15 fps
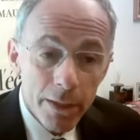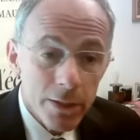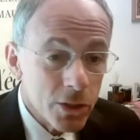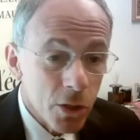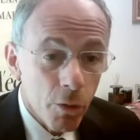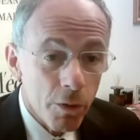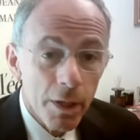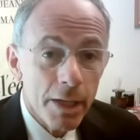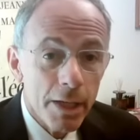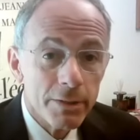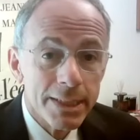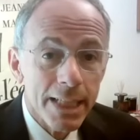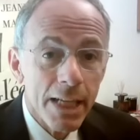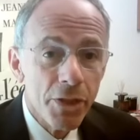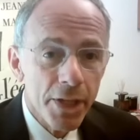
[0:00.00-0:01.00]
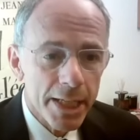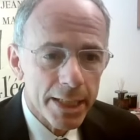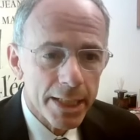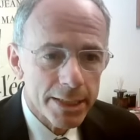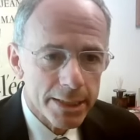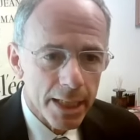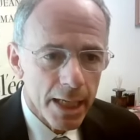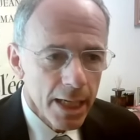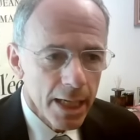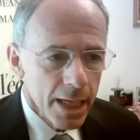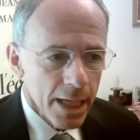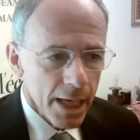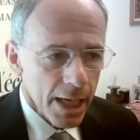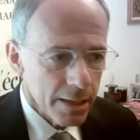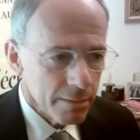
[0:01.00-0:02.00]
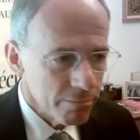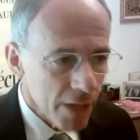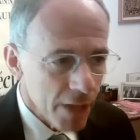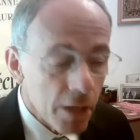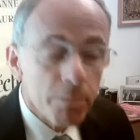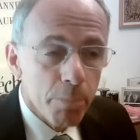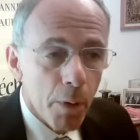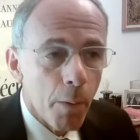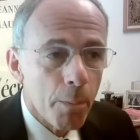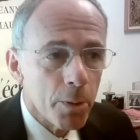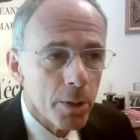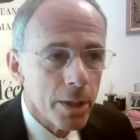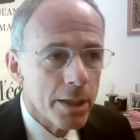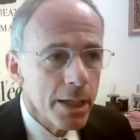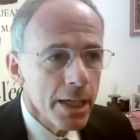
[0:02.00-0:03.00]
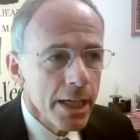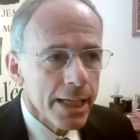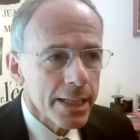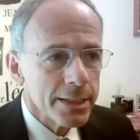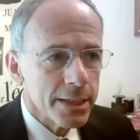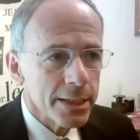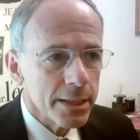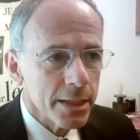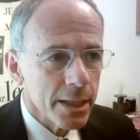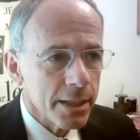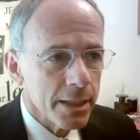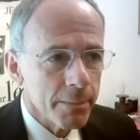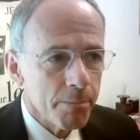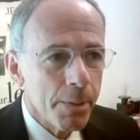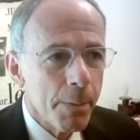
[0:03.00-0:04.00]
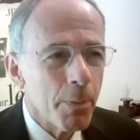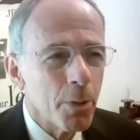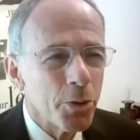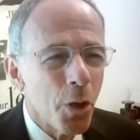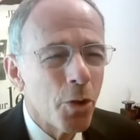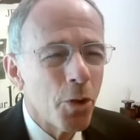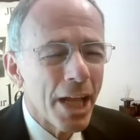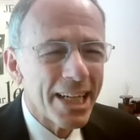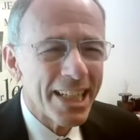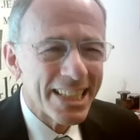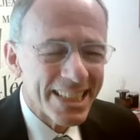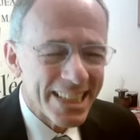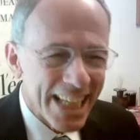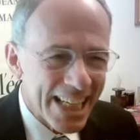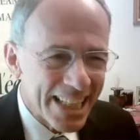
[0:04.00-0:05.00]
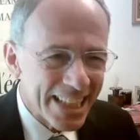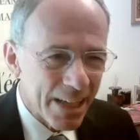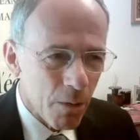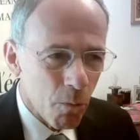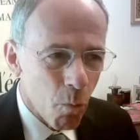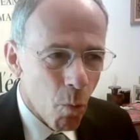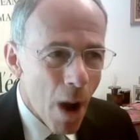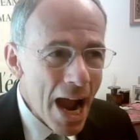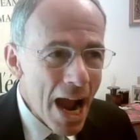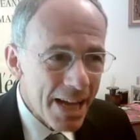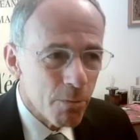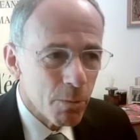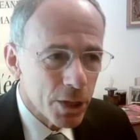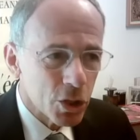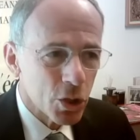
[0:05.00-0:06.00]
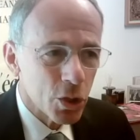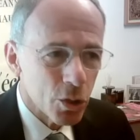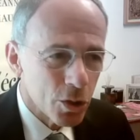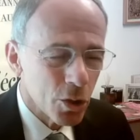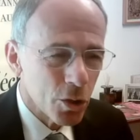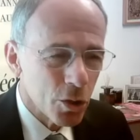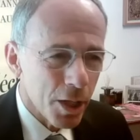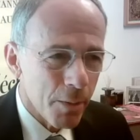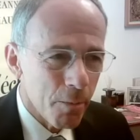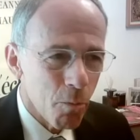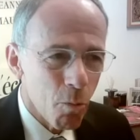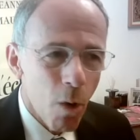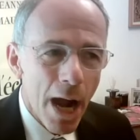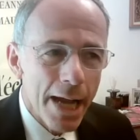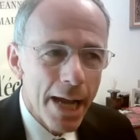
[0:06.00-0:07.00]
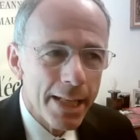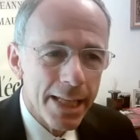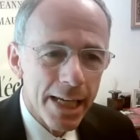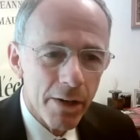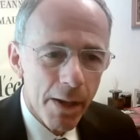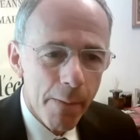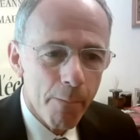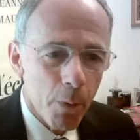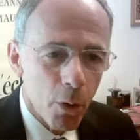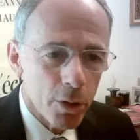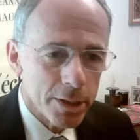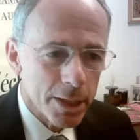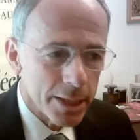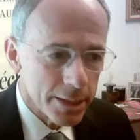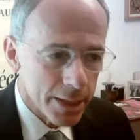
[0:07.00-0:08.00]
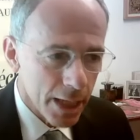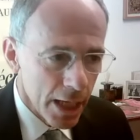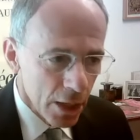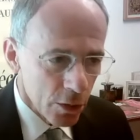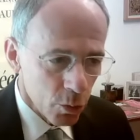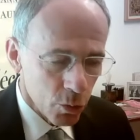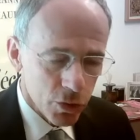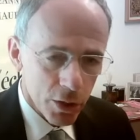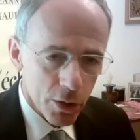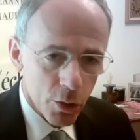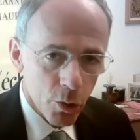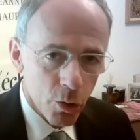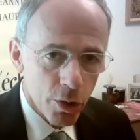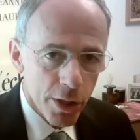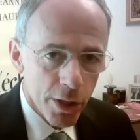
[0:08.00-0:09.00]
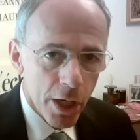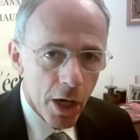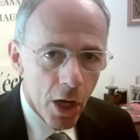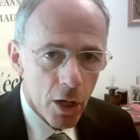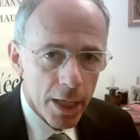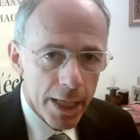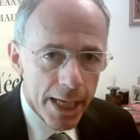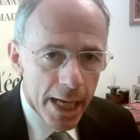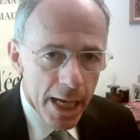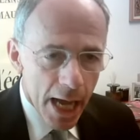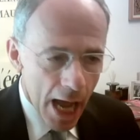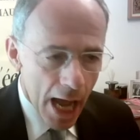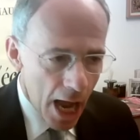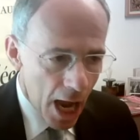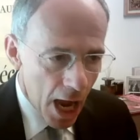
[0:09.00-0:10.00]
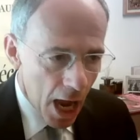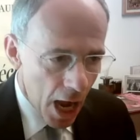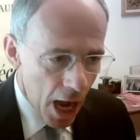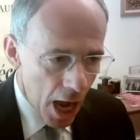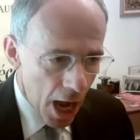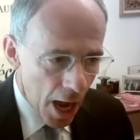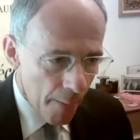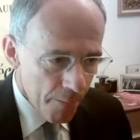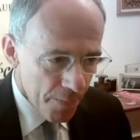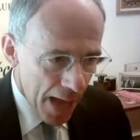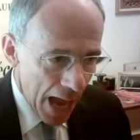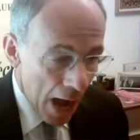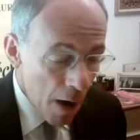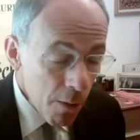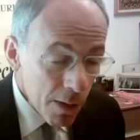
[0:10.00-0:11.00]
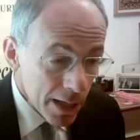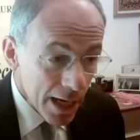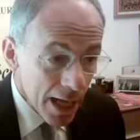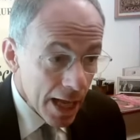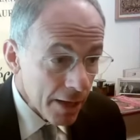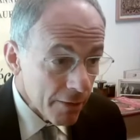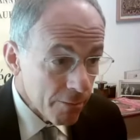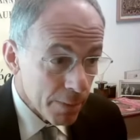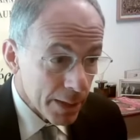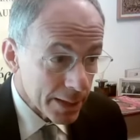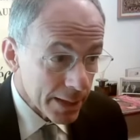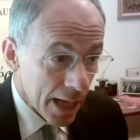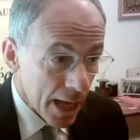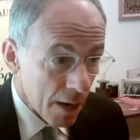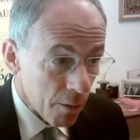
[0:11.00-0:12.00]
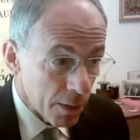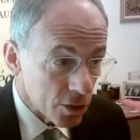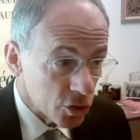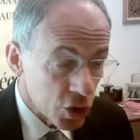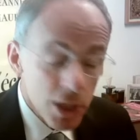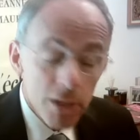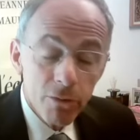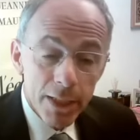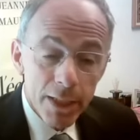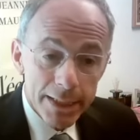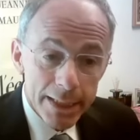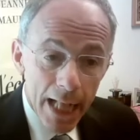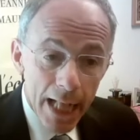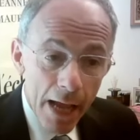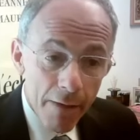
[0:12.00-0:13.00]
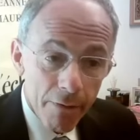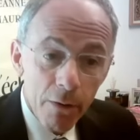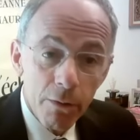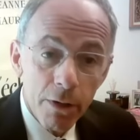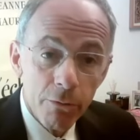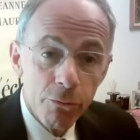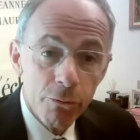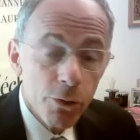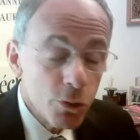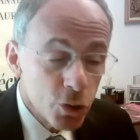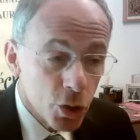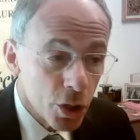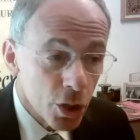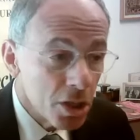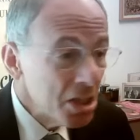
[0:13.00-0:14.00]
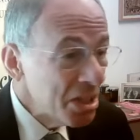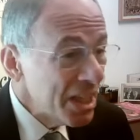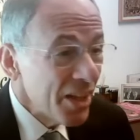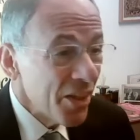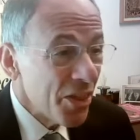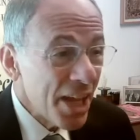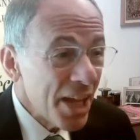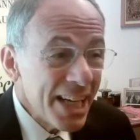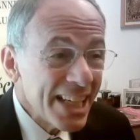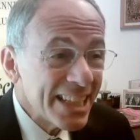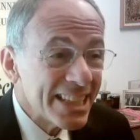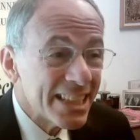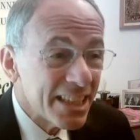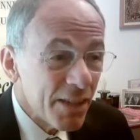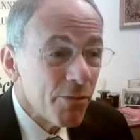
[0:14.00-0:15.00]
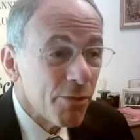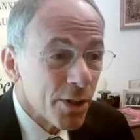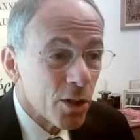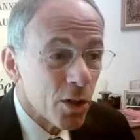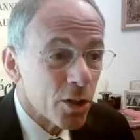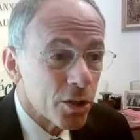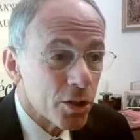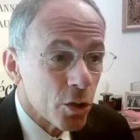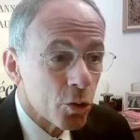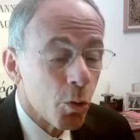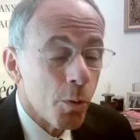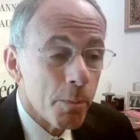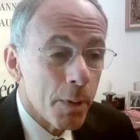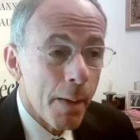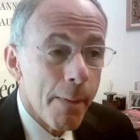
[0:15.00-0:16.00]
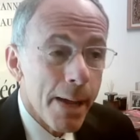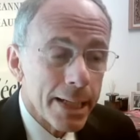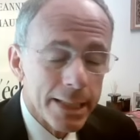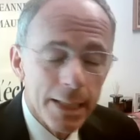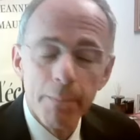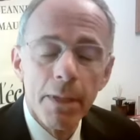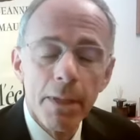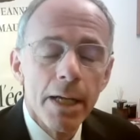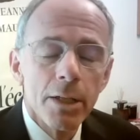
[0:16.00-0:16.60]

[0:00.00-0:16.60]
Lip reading: So if something is not popular, people don't understand why we should do them, why they are important to secure not only our life, but our children's life, our future, then it's difficult to implement them.